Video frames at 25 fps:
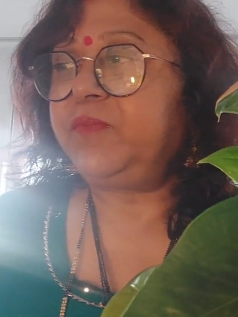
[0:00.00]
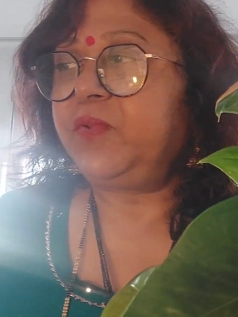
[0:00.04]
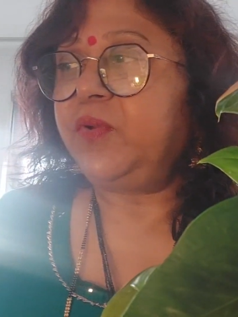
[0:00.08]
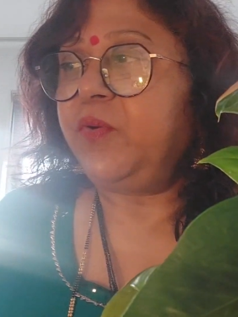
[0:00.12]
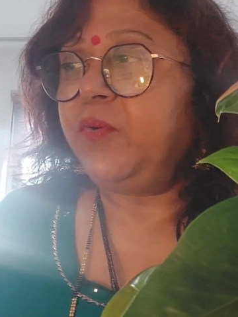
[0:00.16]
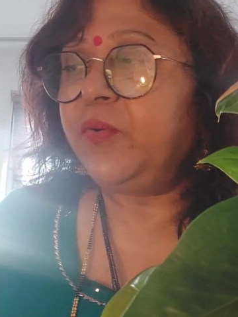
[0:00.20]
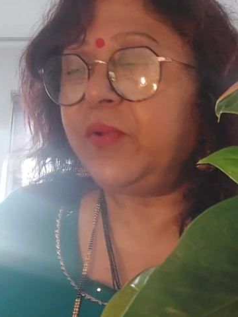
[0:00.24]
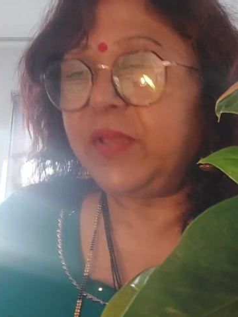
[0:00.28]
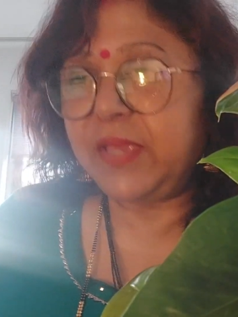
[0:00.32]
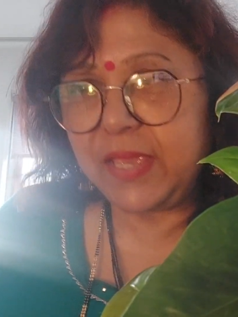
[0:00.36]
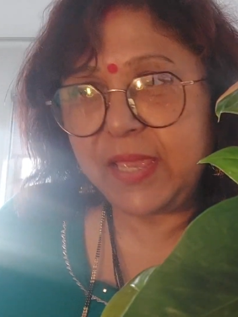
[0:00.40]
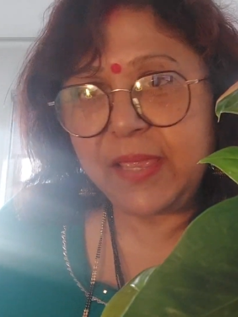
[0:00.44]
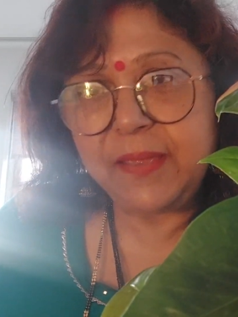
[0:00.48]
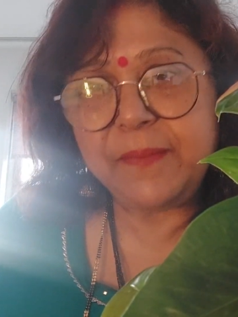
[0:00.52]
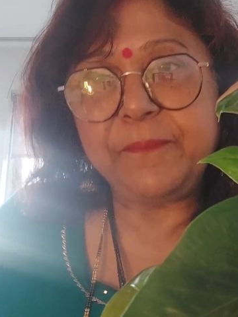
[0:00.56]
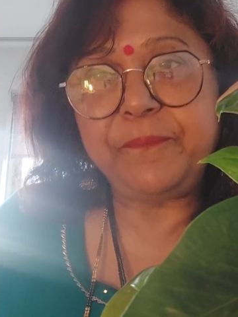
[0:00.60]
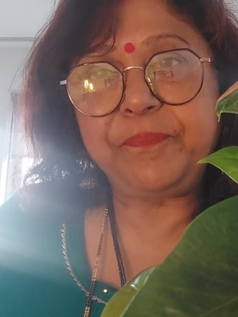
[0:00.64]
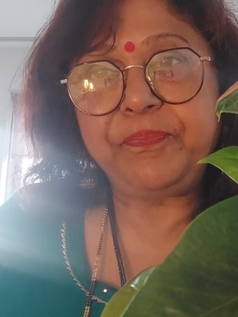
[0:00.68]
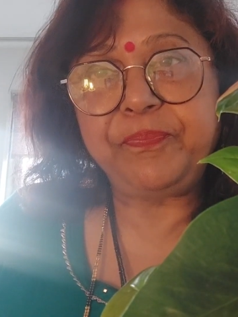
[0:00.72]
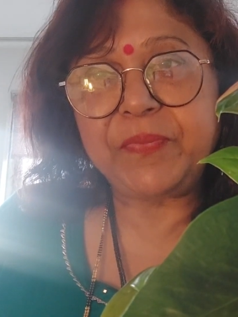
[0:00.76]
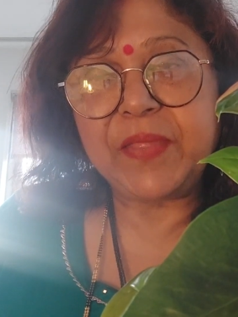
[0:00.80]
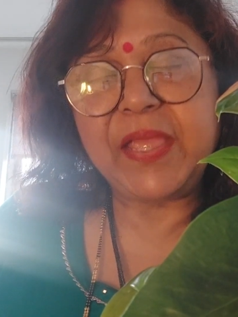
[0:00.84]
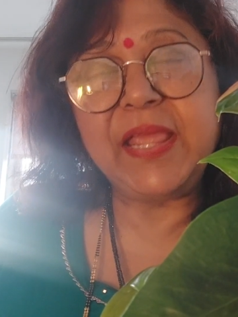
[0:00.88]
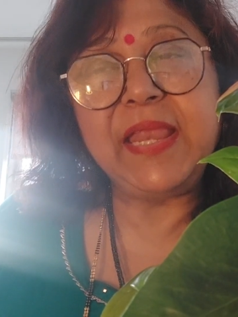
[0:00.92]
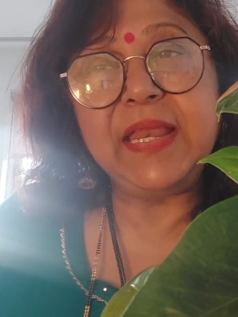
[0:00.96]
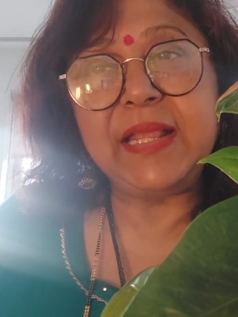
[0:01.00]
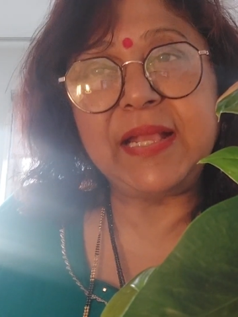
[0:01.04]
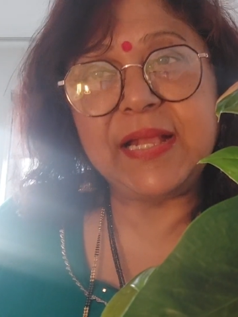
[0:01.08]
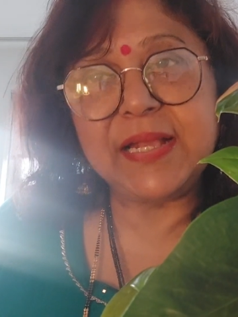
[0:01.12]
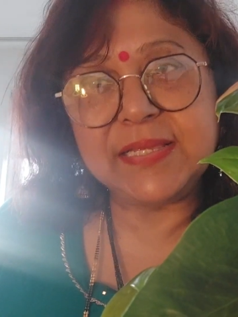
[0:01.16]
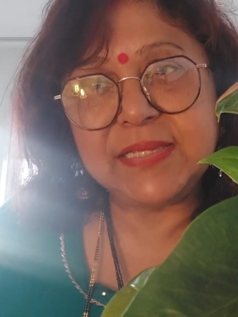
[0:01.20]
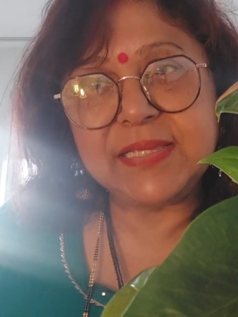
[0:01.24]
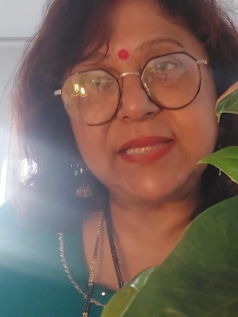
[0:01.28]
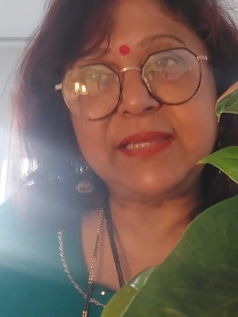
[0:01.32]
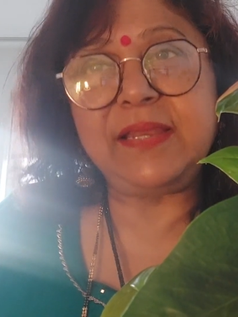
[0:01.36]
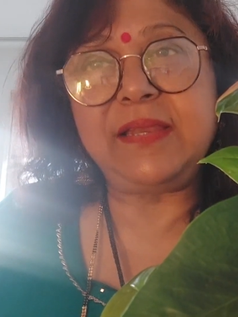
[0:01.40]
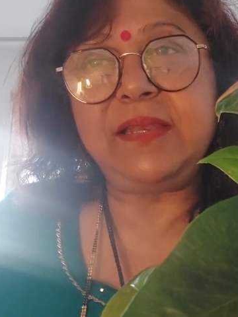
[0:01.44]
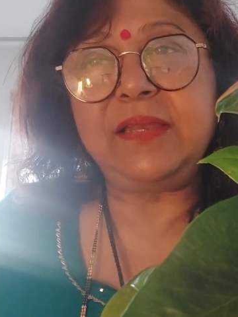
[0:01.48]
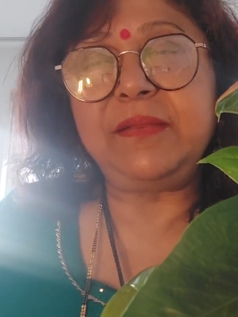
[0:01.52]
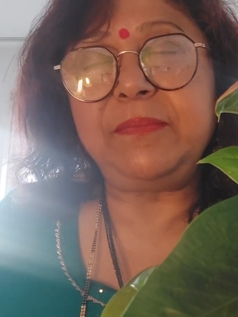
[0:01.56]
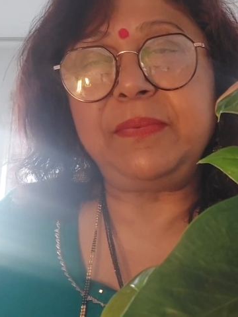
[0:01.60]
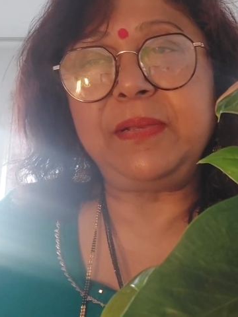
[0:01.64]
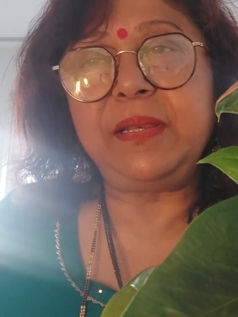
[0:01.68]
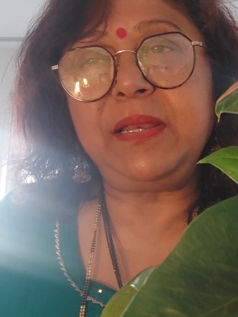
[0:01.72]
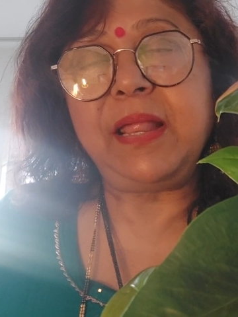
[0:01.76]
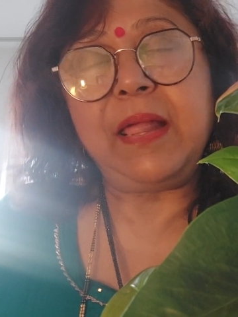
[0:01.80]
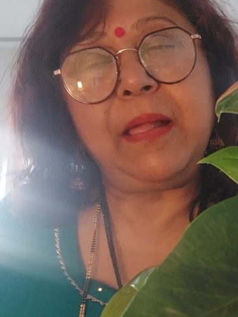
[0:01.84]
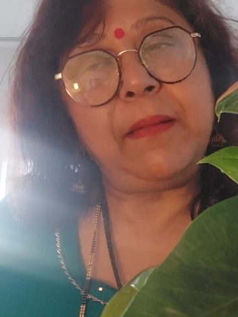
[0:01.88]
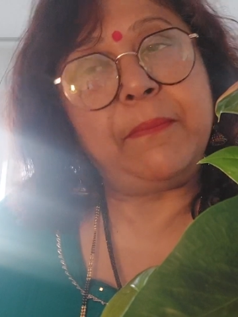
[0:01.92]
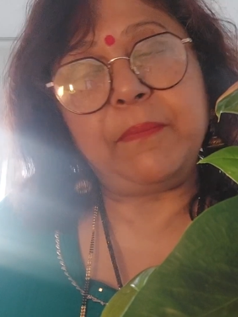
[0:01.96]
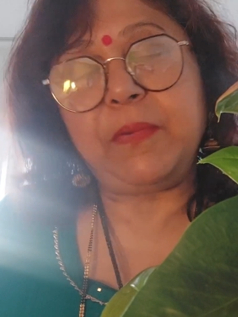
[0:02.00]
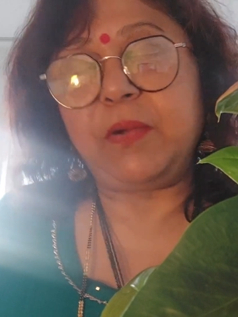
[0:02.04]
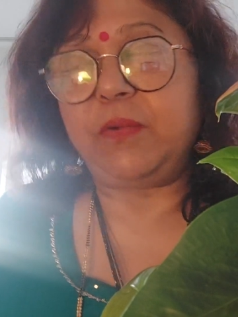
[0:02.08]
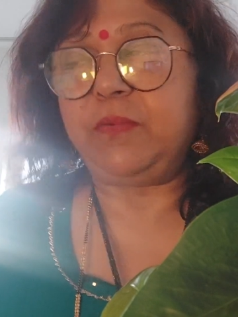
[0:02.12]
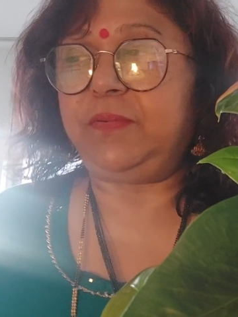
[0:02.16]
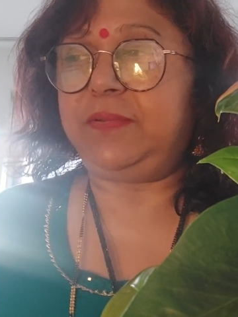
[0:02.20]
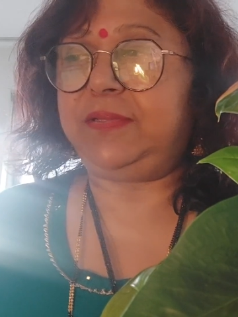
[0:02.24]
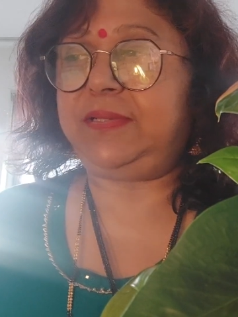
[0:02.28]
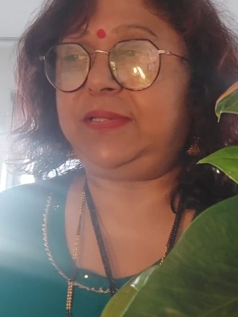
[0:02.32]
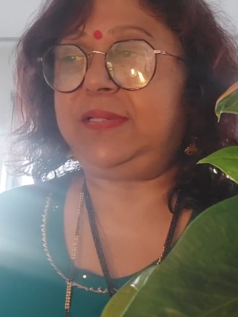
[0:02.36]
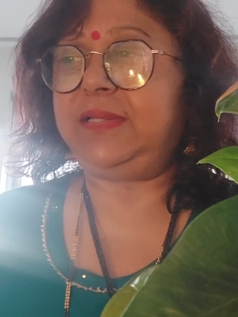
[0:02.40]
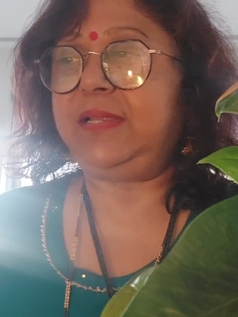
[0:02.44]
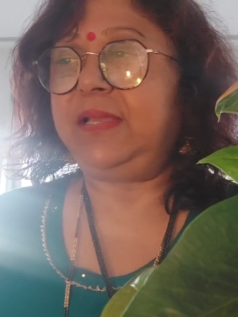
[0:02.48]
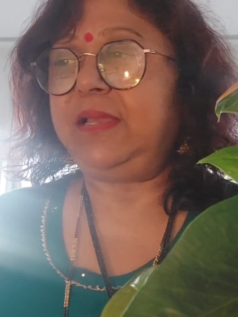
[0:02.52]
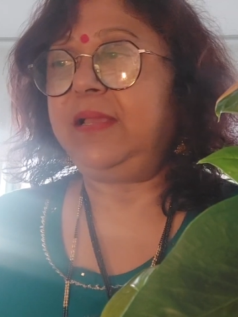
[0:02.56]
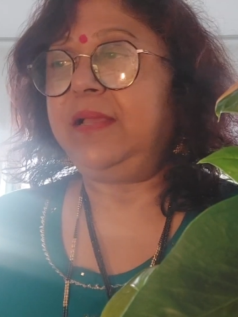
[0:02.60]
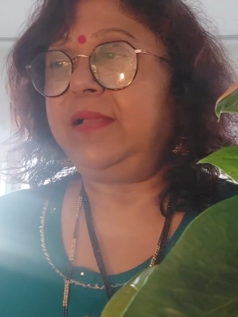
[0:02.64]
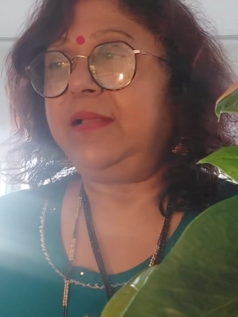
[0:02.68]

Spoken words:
Okay, in considerable amounts.